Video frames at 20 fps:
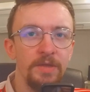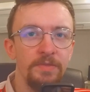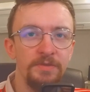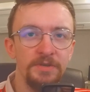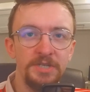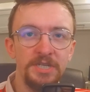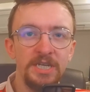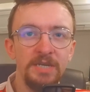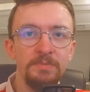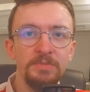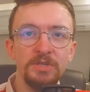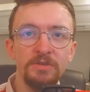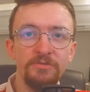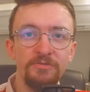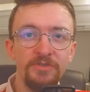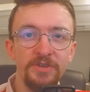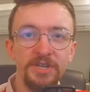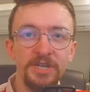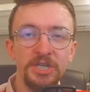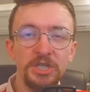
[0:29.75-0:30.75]
teams that
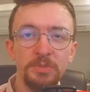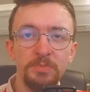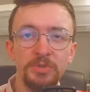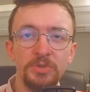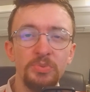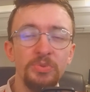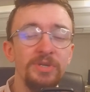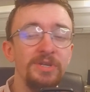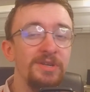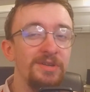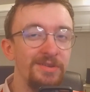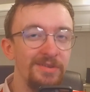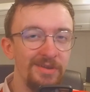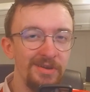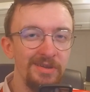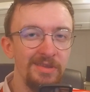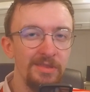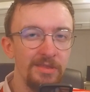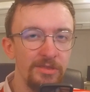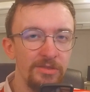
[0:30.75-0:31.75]
finished between
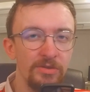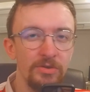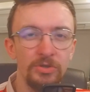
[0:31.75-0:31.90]
9th